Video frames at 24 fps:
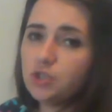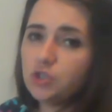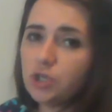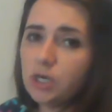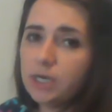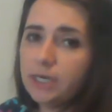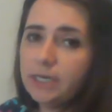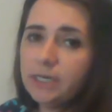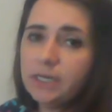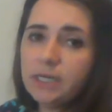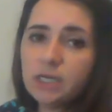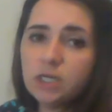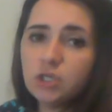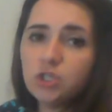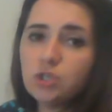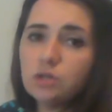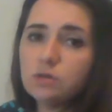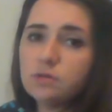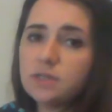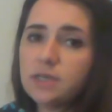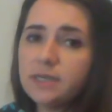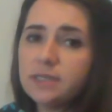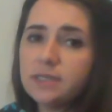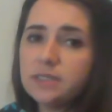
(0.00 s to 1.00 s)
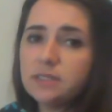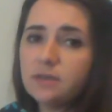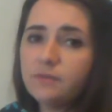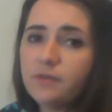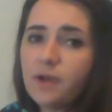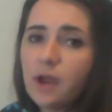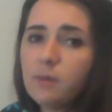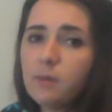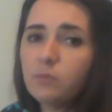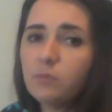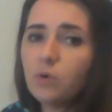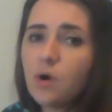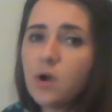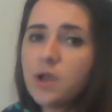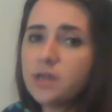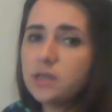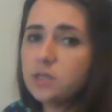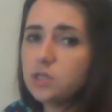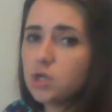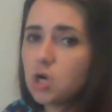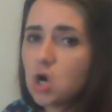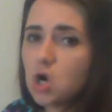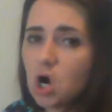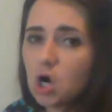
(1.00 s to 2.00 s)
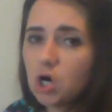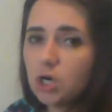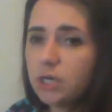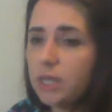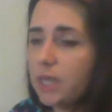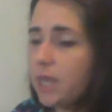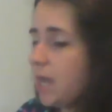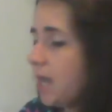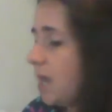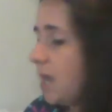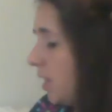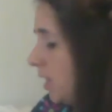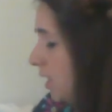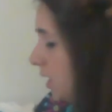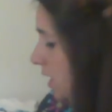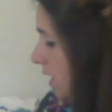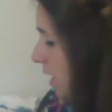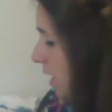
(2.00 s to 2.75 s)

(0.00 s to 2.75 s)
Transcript: drainage, no signs of hemorrhoids or hernia,